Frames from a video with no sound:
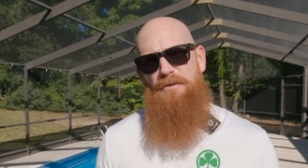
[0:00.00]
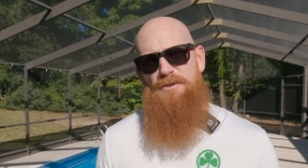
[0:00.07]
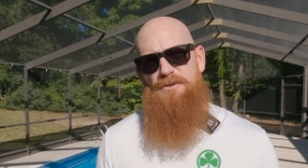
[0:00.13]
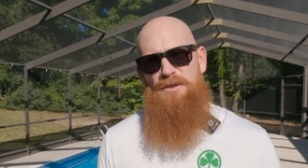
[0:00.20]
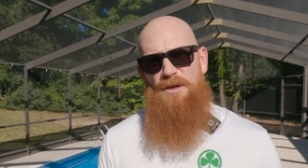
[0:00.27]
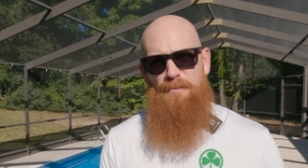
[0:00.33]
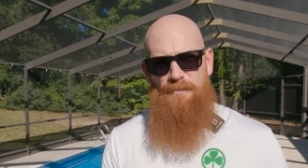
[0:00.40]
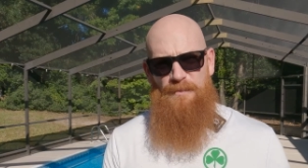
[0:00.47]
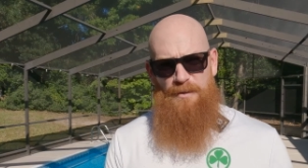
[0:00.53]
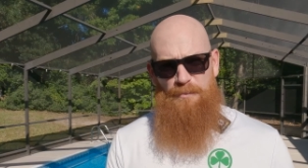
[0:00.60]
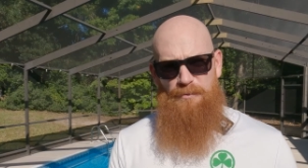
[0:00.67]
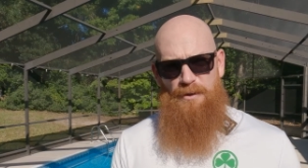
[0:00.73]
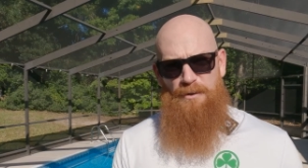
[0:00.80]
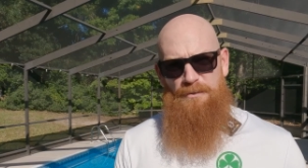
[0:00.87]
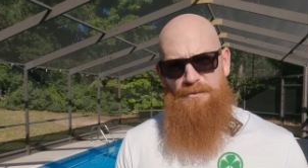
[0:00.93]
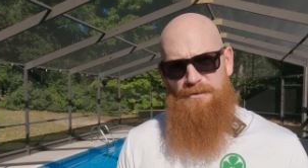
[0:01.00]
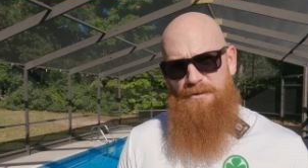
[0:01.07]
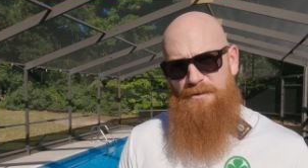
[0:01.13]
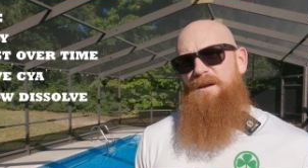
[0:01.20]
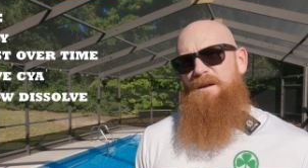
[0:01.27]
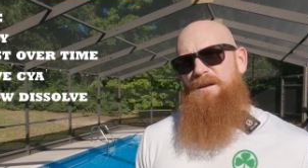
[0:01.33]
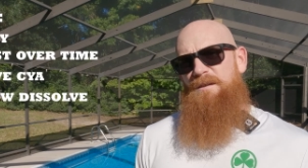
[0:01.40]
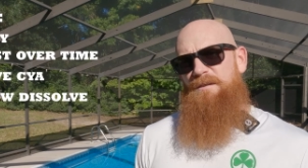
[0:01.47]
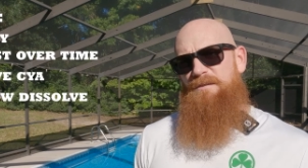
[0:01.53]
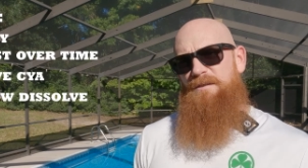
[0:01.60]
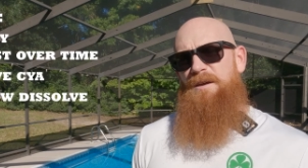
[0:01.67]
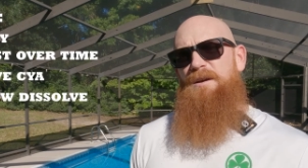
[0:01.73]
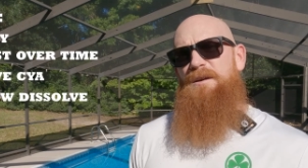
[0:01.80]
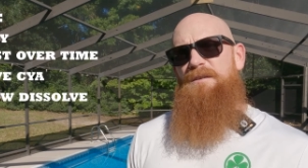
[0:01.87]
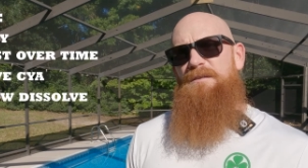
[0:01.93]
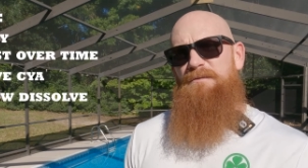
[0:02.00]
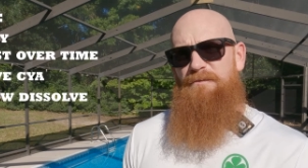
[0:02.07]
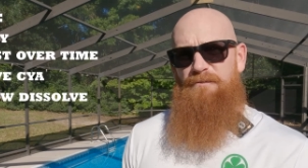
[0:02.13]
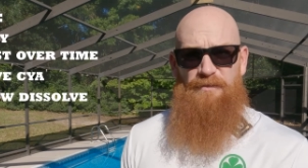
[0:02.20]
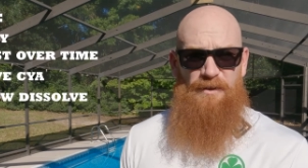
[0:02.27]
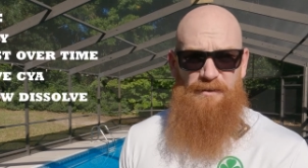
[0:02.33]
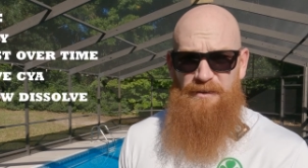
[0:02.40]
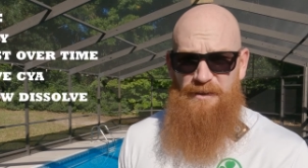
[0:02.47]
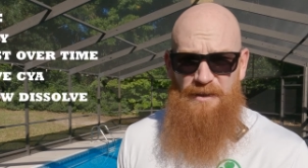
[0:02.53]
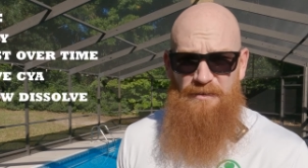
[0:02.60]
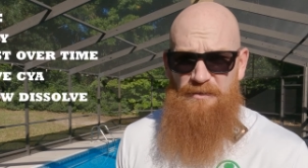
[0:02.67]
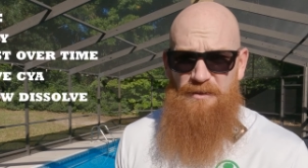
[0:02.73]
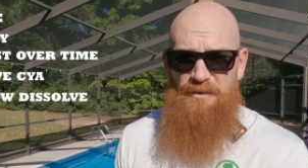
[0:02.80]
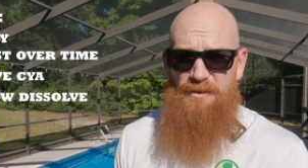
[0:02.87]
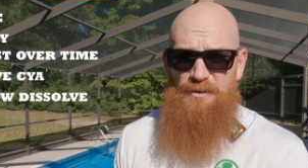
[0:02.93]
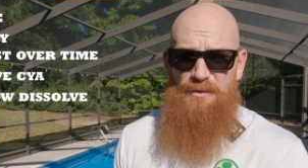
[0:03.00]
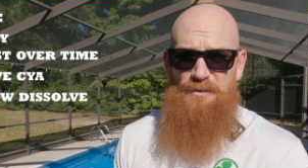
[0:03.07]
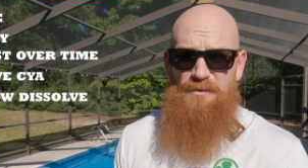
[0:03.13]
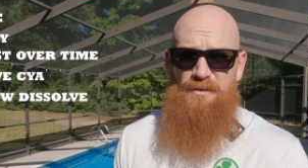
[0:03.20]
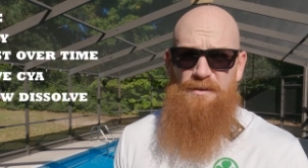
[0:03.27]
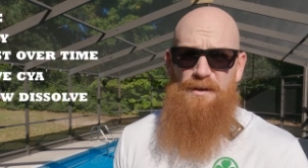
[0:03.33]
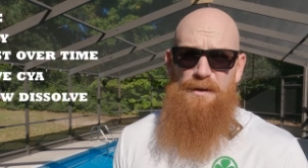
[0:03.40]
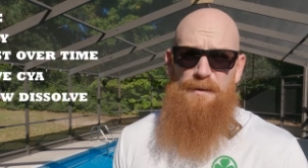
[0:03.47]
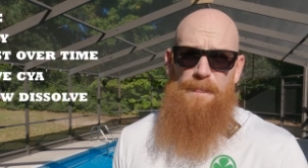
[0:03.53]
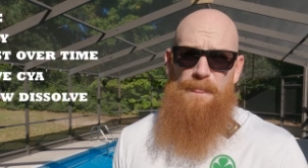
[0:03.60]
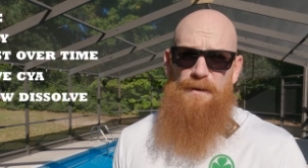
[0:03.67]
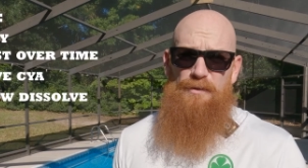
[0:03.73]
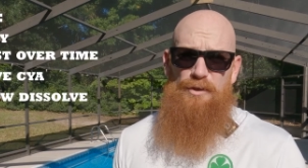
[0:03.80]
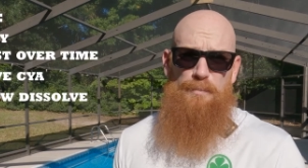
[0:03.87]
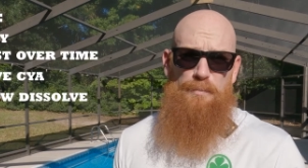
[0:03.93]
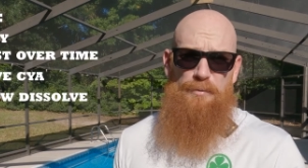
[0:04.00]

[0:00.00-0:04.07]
First up, the pros. They are very easy to use. You